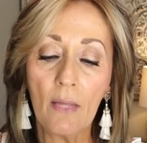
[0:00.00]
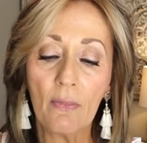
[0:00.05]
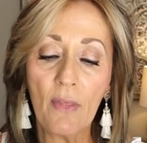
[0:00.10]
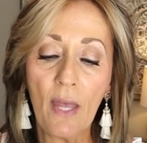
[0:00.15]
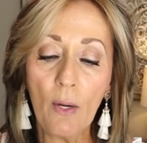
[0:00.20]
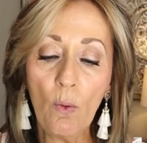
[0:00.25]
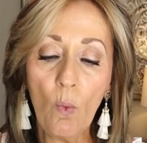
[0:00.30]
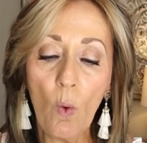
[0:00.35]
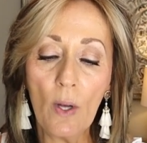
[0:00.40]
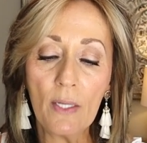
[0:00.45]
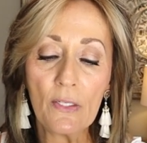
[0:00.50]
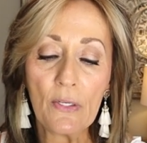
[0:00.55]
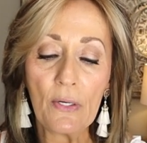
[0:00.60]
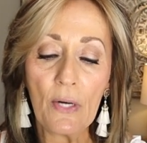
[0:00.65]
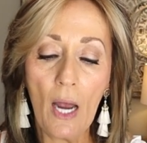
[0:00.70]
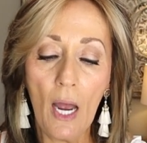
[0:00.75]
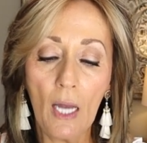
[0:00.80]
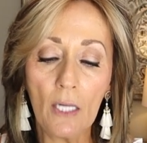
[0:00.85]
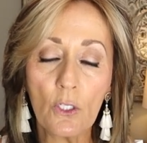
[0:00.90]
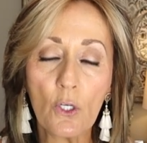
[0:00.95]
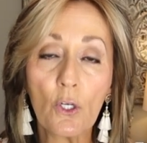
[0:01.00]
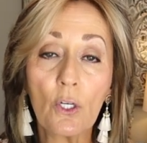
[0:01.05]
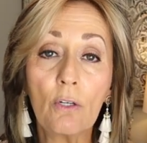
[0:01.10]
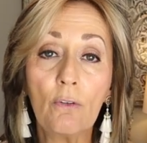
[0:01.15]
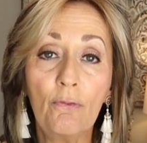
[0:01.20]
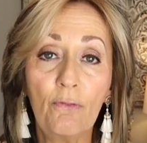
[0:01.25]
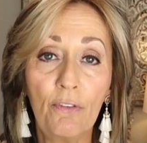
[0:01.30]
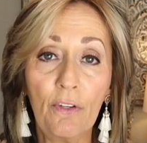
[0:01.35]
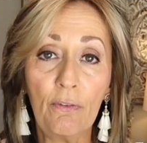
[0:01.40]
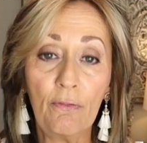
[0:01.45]
They wanted
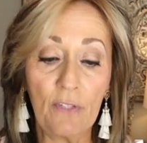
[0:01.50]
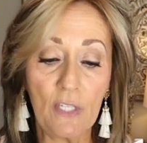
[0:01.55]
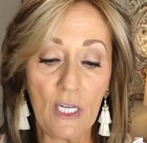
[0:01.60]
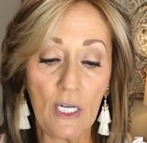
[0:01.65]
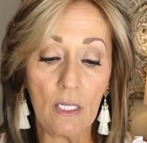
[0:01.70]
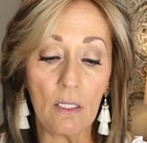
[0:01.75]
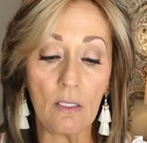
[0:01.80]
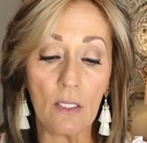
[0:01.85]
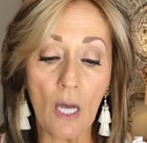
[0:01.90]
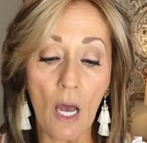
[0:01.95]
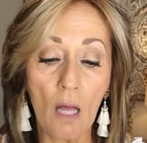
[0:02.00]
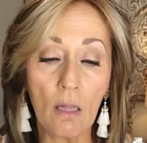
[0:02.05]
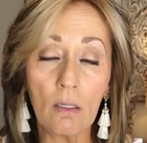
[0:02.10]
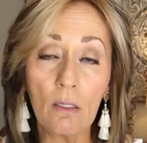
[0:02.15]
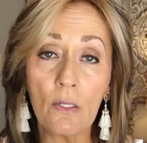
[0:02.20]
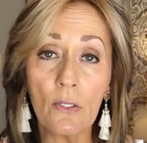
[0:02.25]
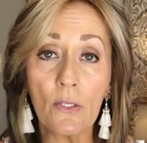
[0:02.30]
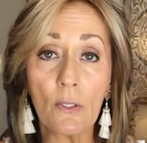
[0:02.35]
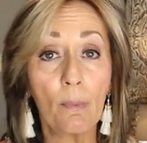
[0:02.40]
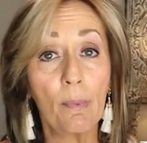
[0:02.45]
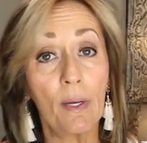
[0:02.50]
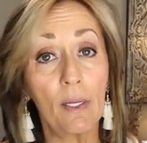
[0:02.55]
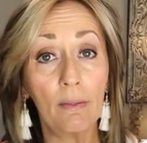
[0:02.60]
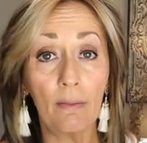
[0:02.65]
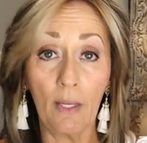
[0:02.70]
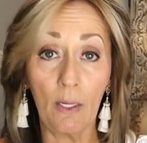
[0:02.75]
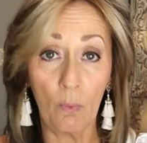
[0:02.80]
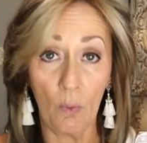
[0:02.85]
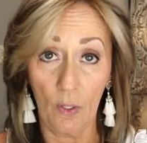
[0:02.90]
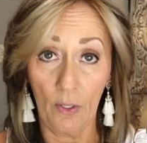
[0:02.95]
$115,
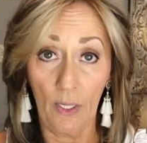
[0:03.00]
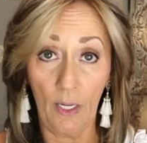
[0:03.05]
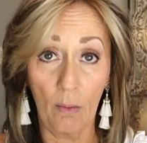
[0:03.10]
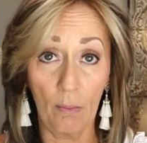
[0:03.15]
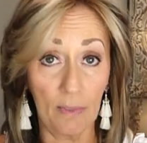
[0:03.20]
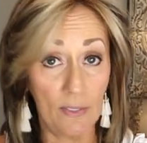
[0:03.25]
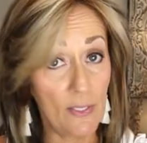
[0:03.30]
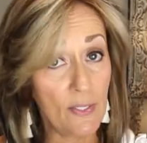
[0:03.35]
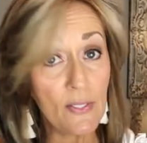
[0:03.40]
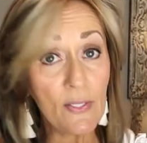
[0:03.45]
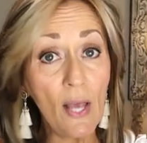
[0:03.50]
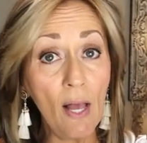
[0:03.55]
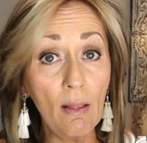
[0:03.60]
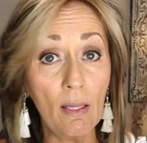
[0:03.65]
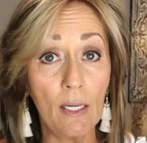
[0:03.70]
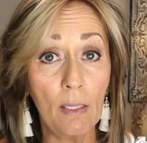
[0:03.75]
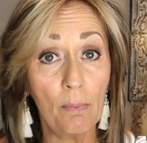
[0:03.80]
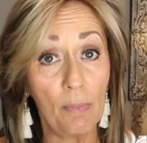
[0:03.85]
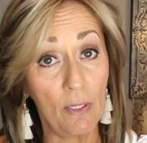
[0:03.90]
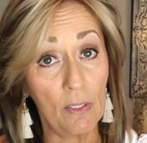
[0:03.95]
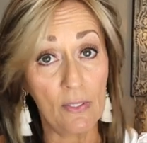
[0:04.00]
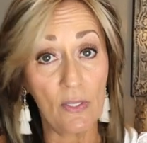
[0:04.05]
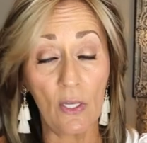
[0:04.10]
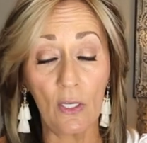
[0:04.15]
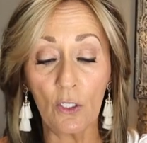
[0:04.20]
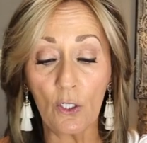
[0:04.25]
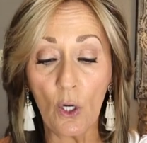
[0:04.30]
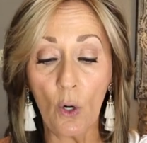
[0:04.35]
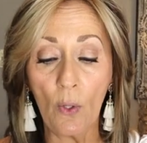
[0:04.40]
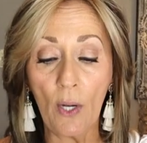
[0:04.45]
but they weren't able to sell it because
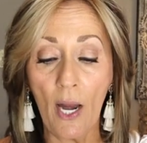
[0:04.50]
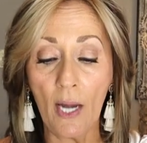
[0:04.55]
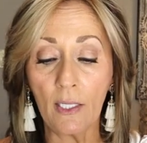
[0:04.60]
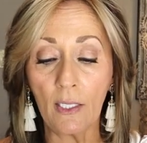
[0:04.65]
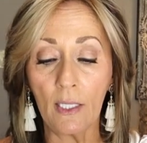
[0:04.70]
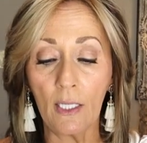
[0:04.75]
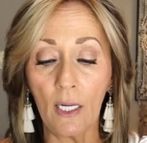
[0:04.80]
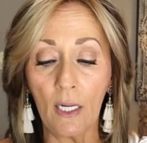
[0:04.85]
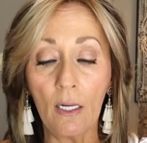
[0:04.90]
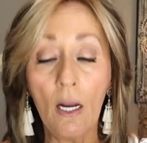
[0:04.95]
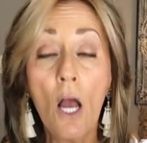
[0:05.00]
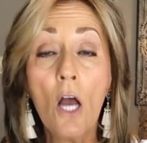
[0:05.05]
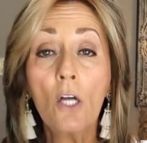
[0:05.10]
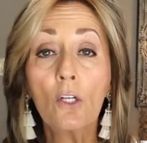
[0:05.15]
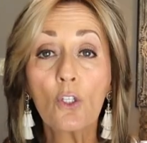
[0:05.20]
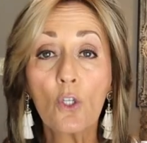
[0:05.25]
they donated it.